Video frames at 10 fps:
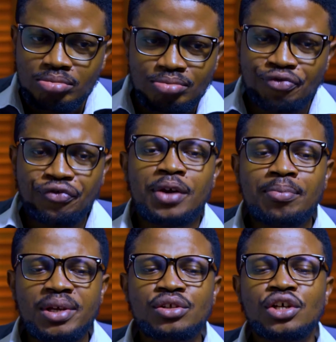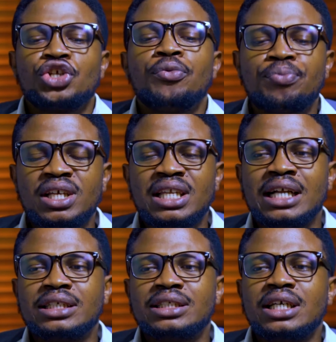film is not something
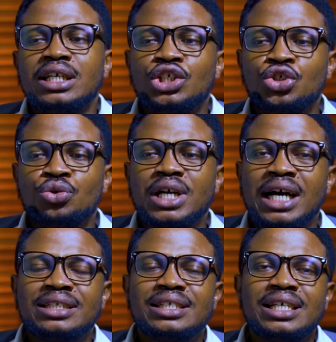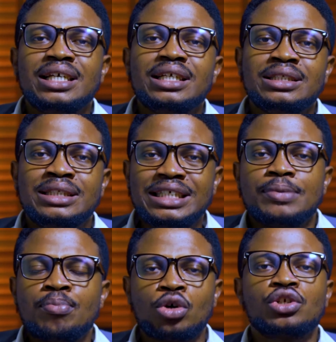that you can say
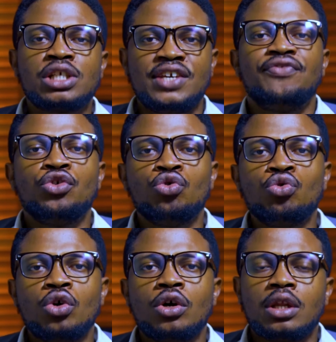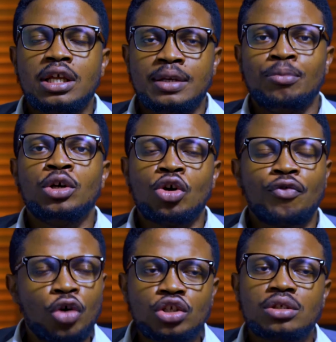this must give you the money.
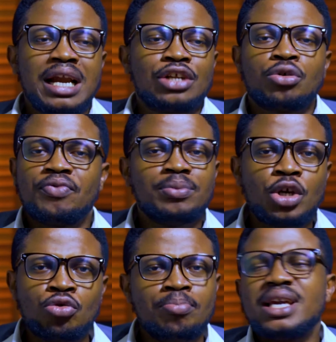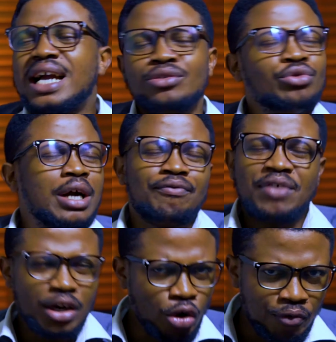Of course, there are some films that you make and you are
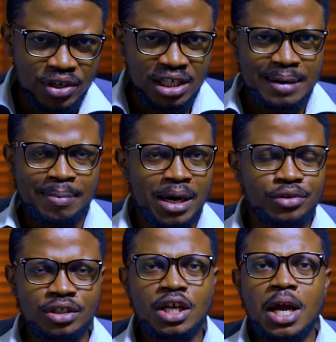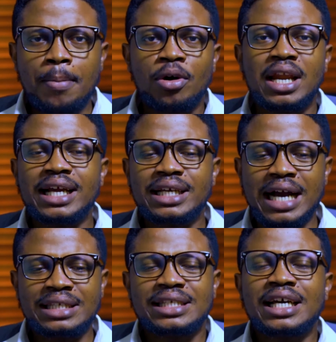very confident about it, but like
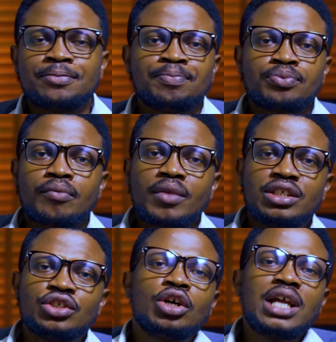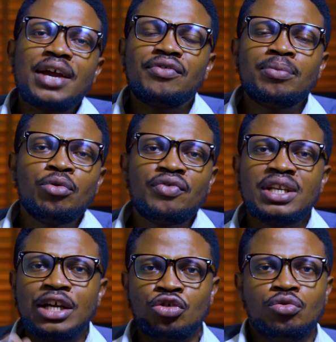I said, it is not every
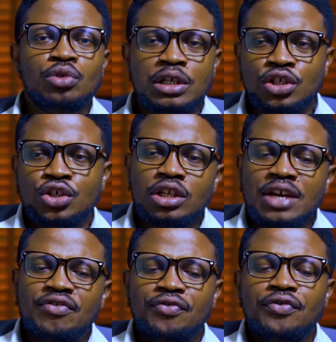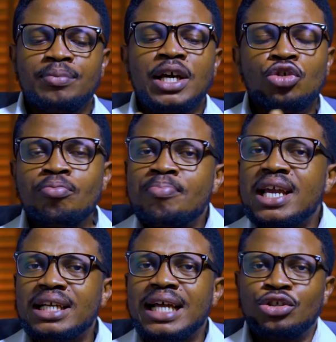film that you
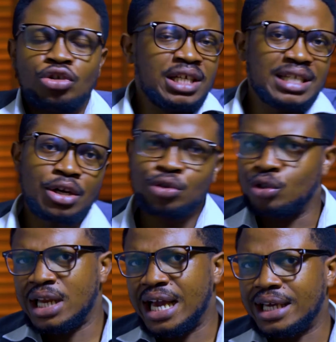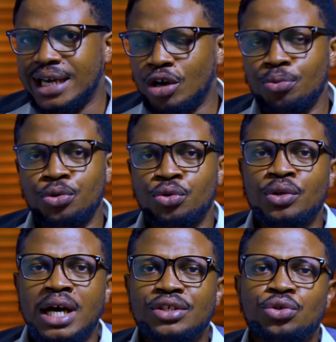make that the audience are going to like. I hope you know
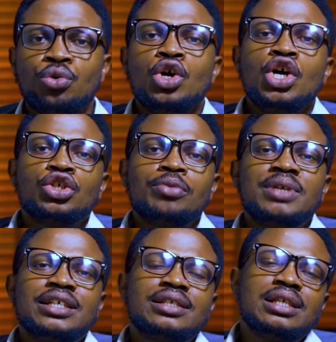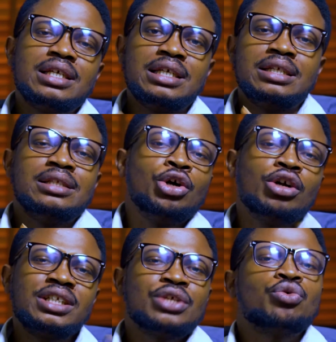that. So sometimes the
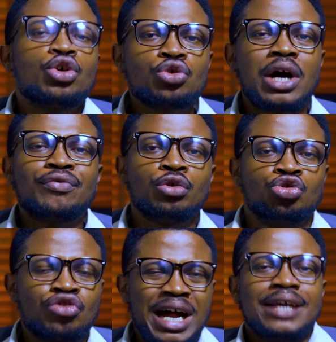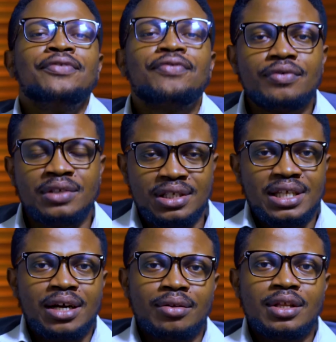audience will also have to drive the
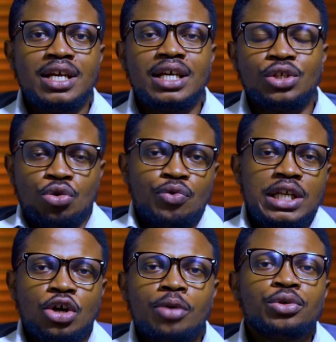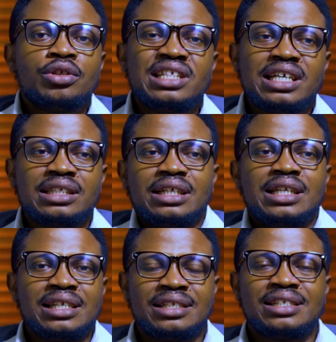sale. So when they come to the theater,
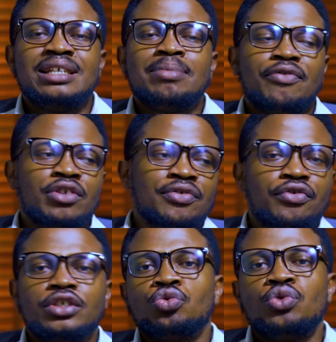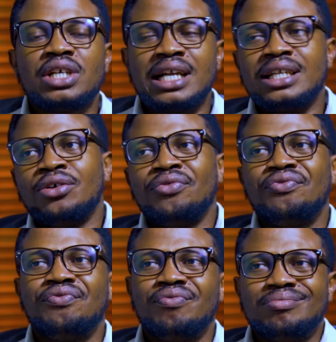that's cinema, for the first week, and they
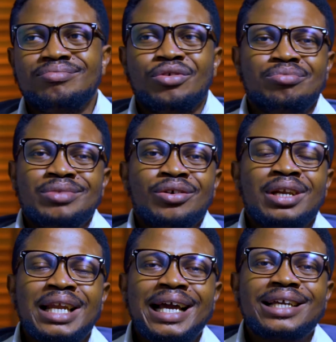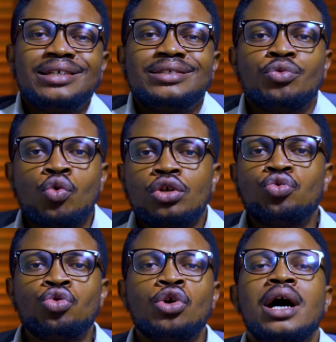don't like it, the words
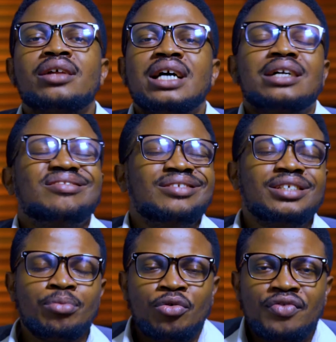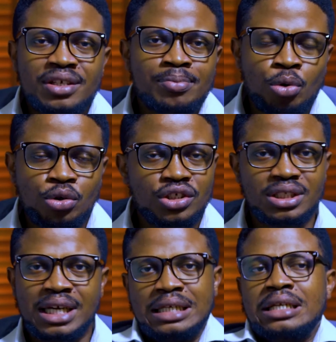will go out that this movie is
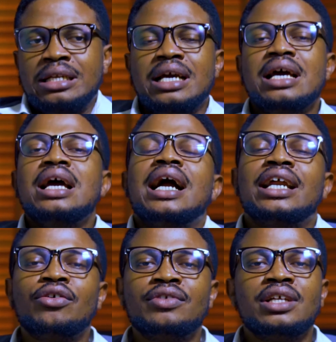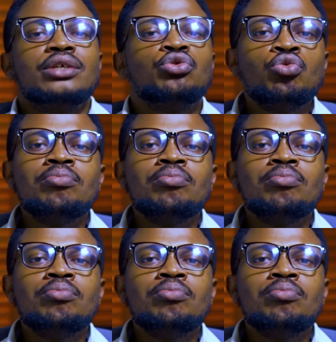bullshit, and then at the end of the day you